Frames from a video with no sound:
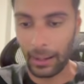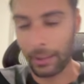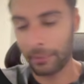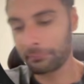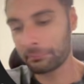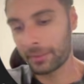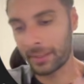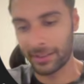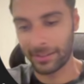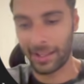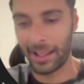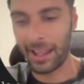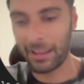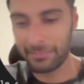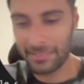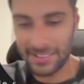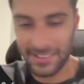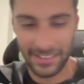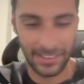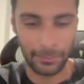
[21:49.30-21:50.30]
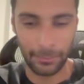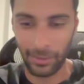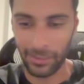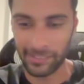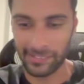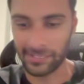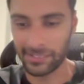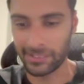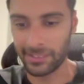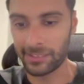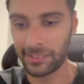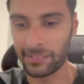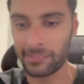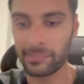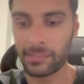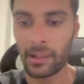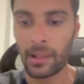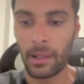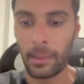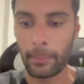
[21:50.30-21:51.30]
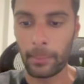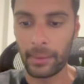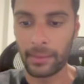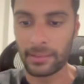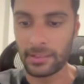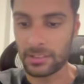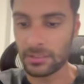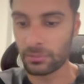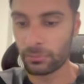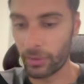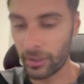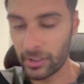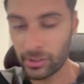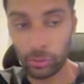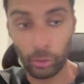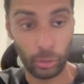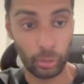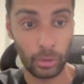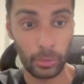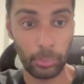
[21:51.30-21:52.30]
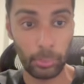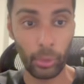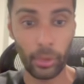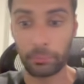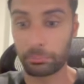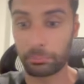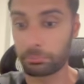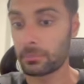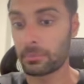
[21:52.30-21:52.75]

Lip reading: again, I have this in here, but I don't delete this. But this is very short and to the point.